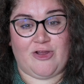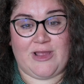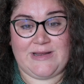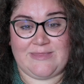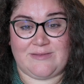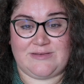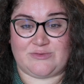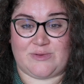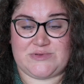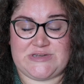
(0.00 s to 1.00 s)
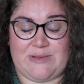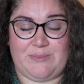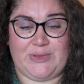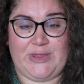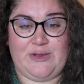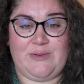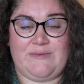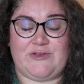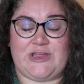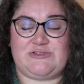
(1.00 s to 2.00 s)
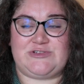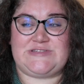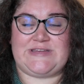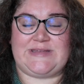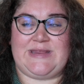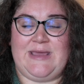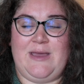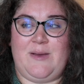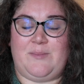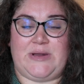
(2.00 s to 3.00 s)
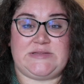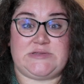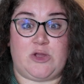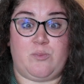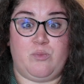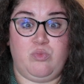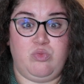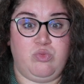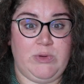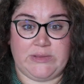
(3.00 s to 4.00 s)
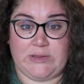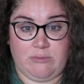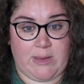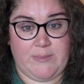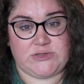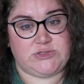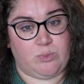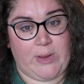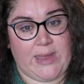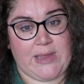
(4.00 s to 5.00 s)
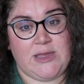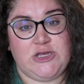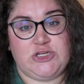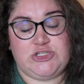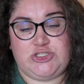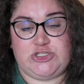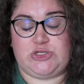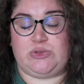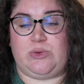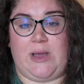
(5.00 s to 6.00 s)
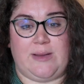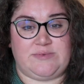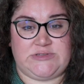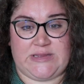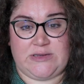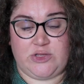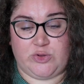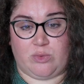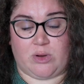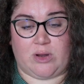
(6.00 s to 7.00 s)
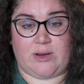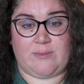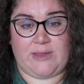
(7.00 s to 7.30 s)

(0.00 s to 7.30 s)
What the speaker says: and in the description down below if you're interested. But it's a really great budget way to update your